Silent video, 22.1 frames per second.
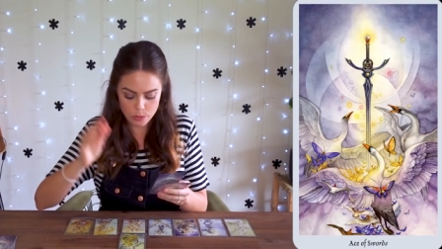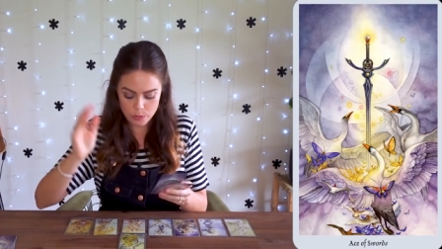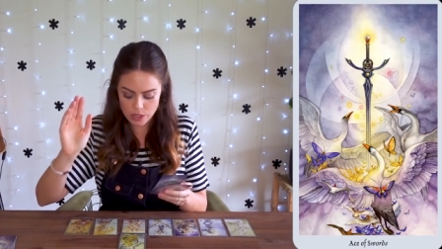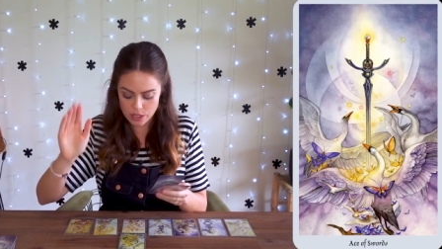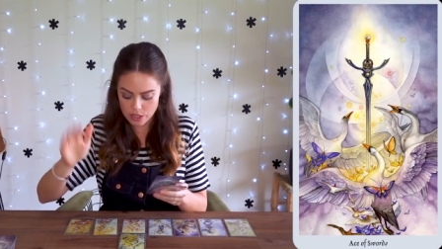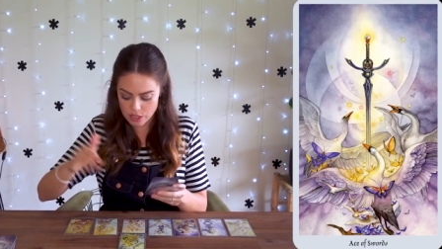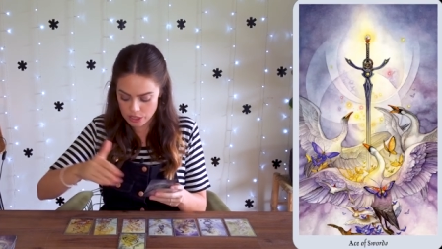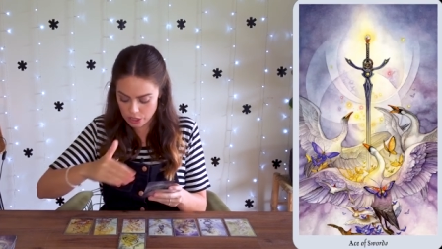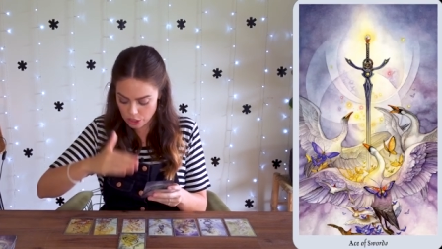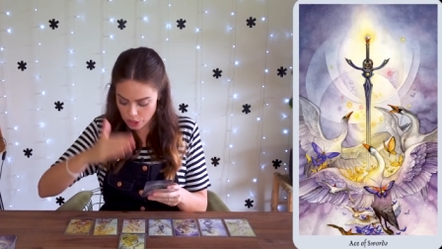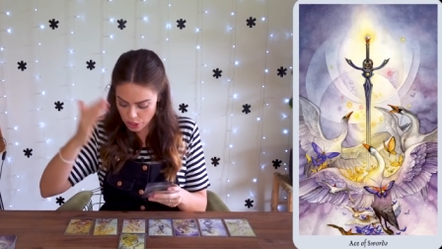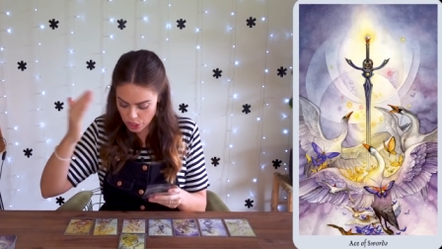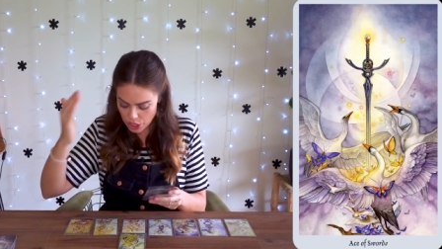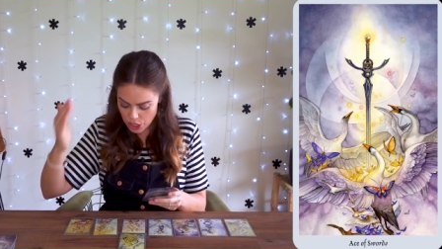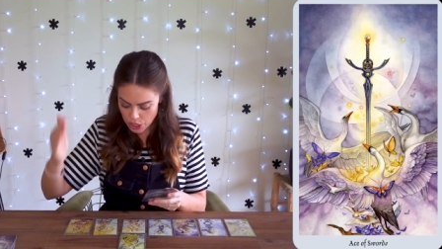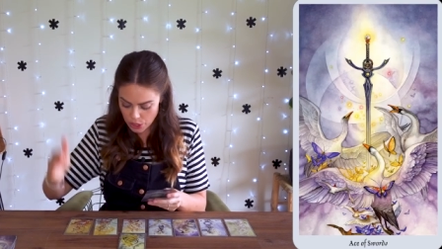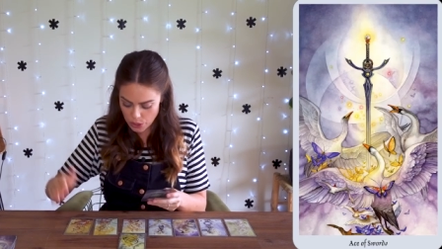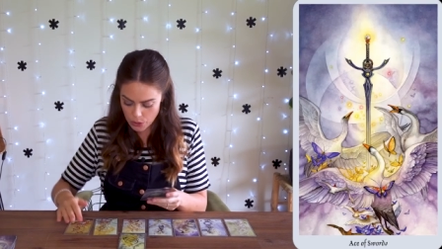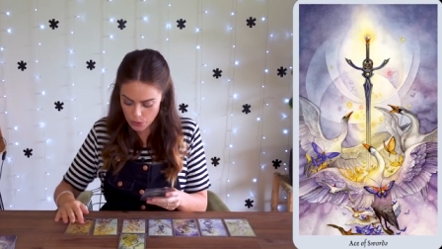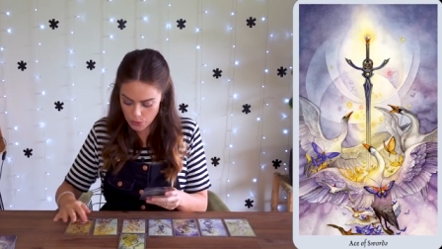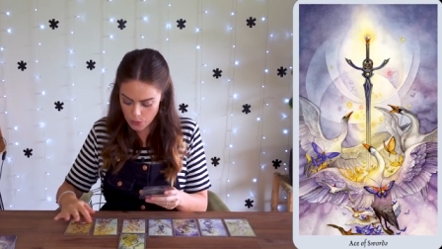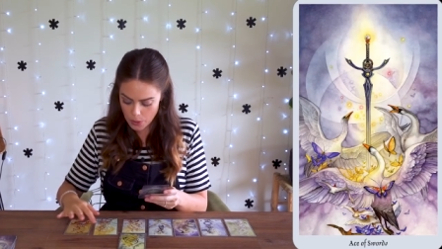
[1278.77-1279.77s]
which is a
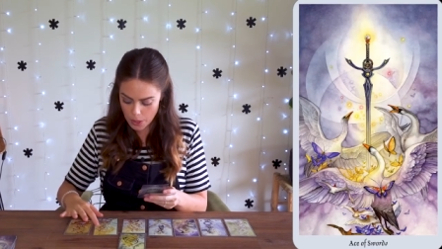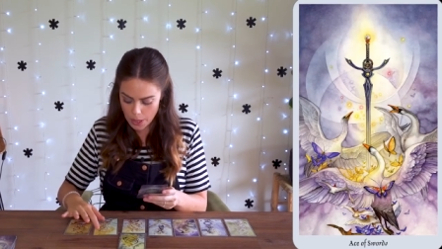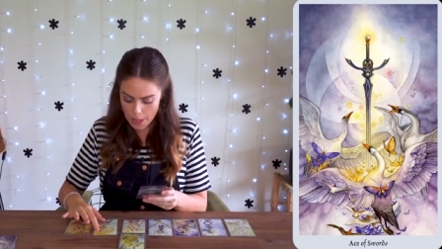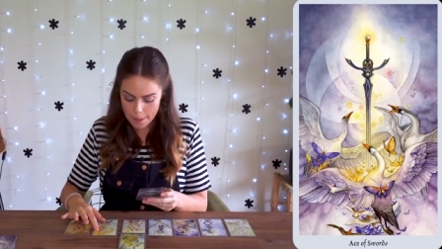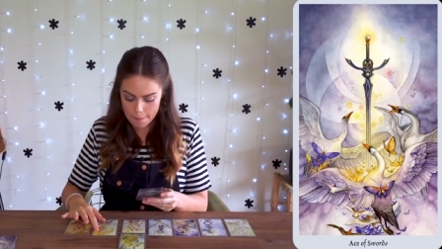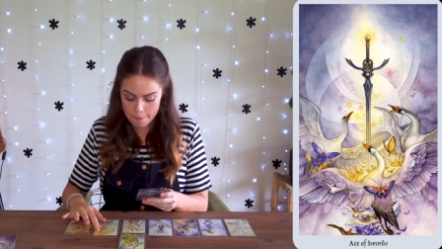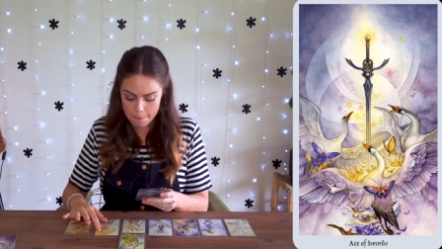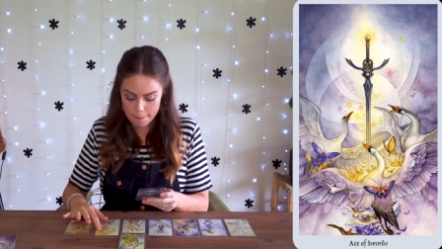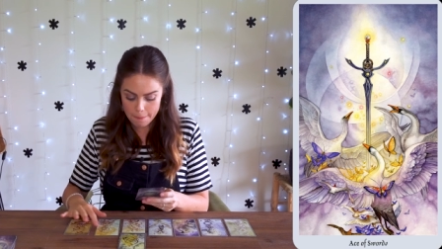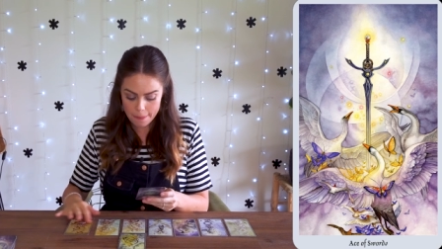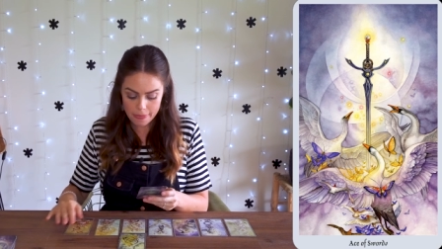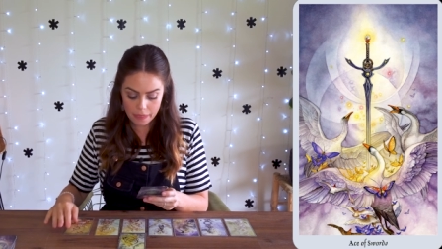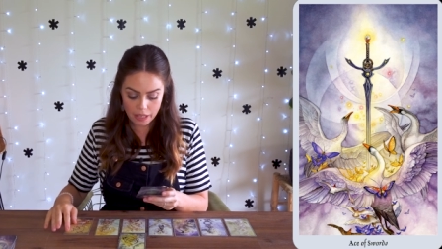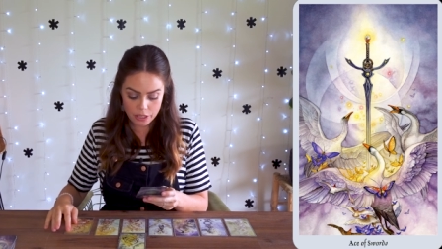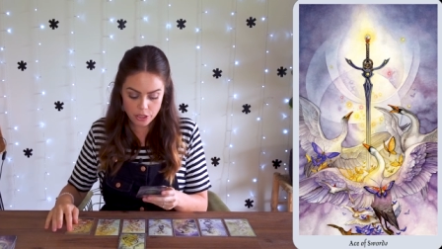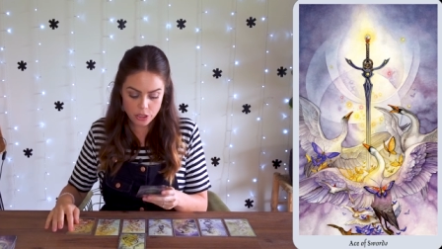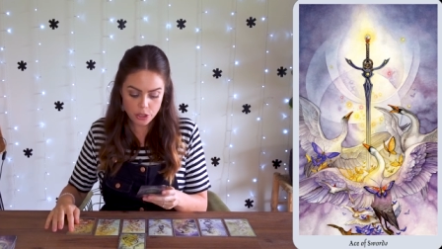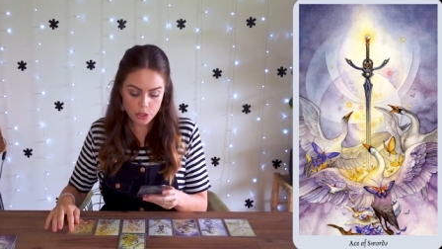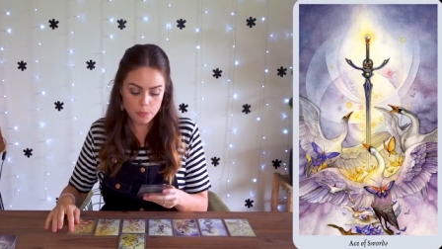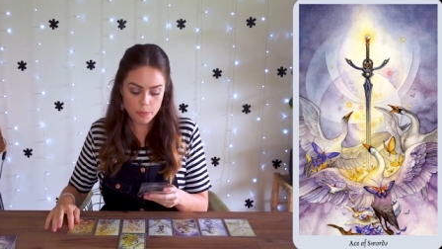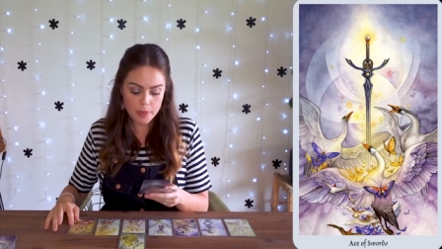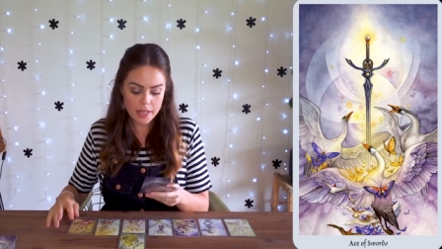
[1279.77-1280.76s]
new
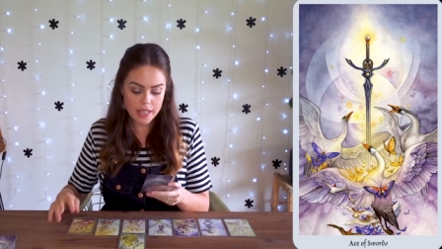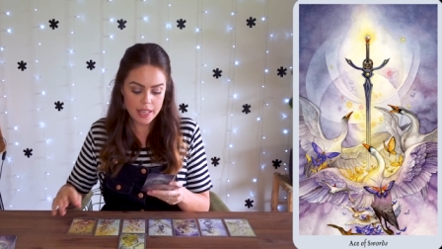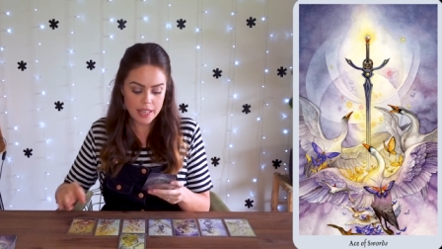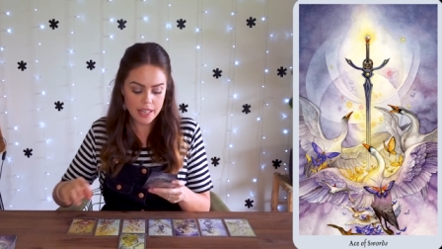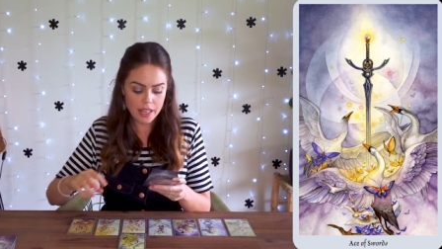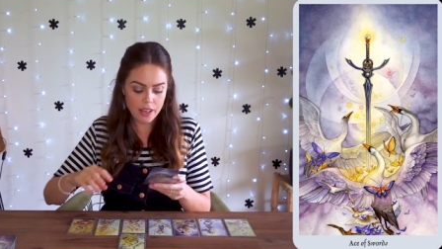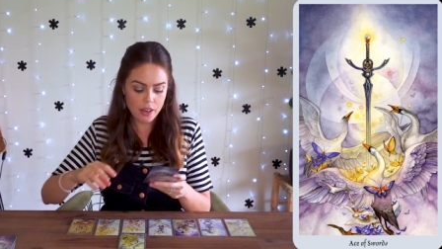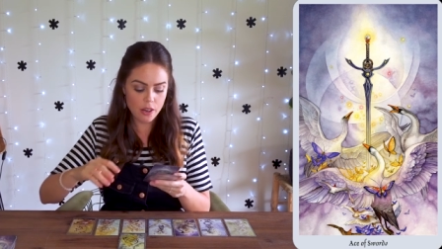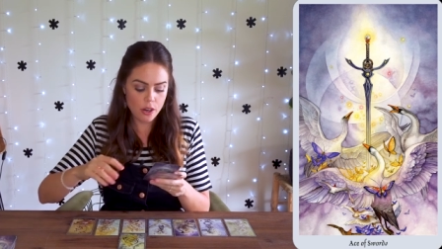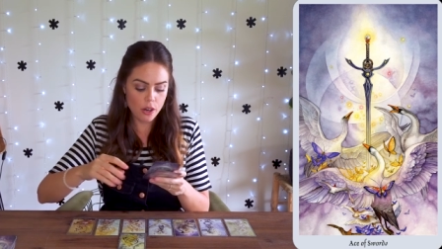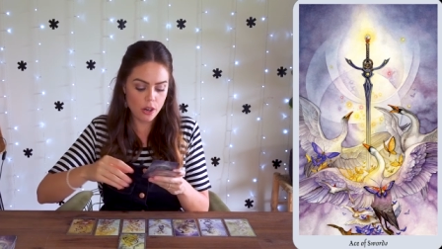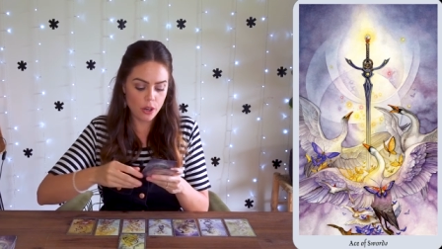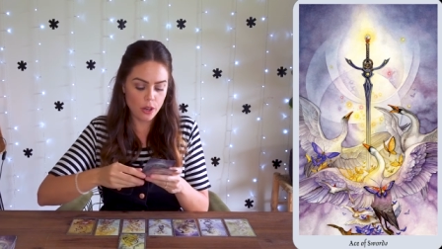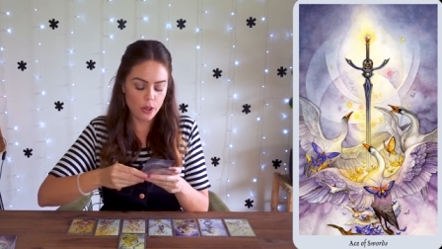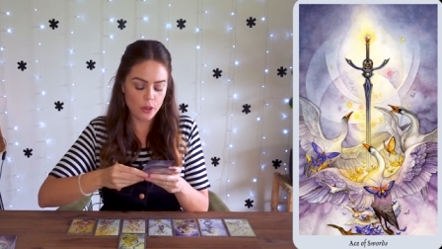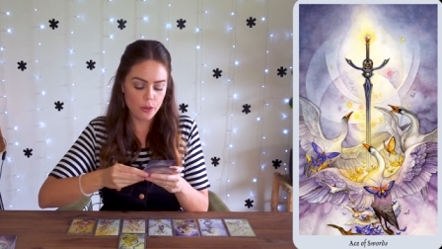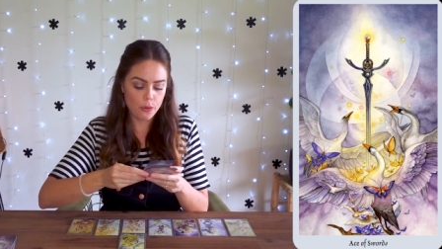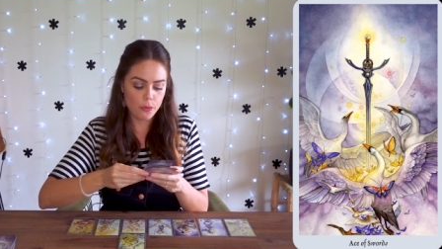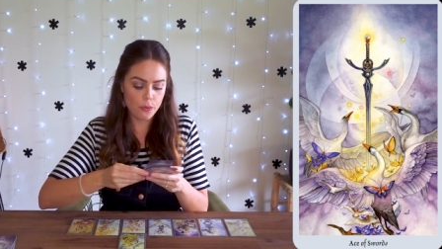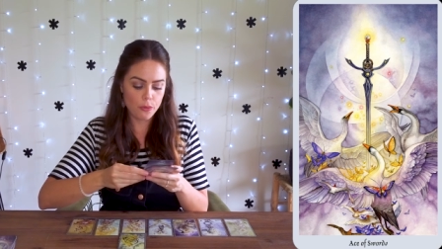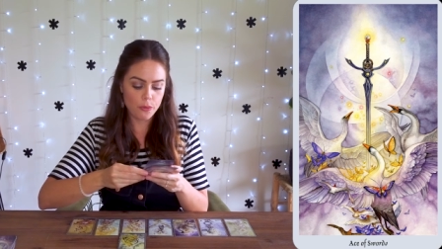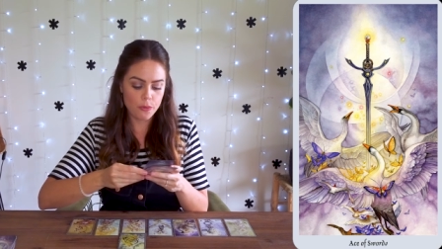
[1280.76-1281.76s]
beginning
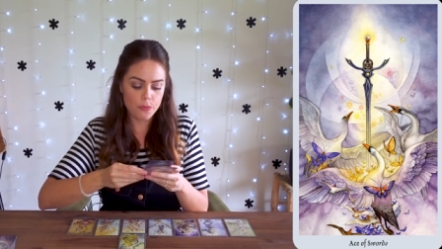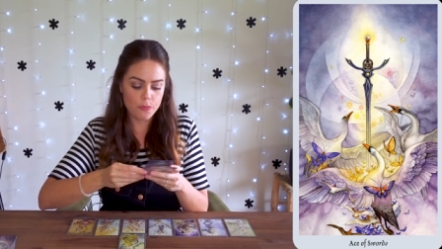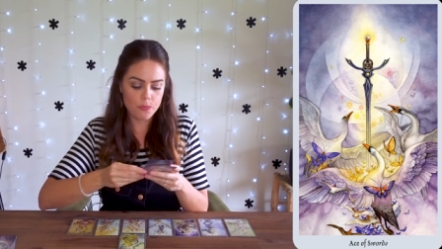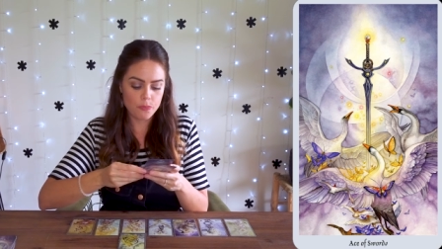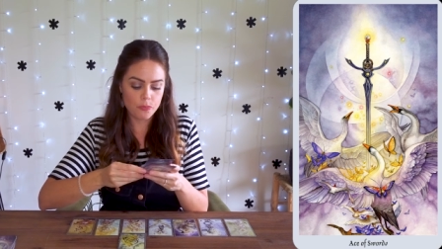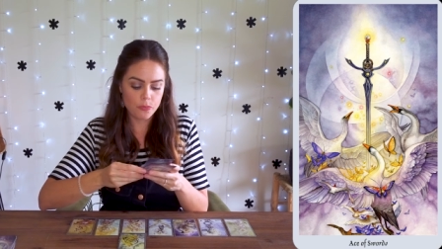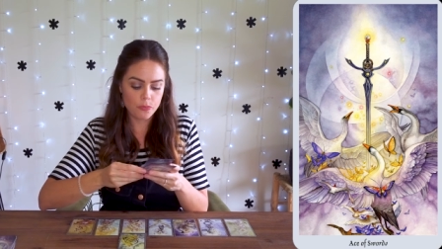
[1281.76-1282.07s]
of,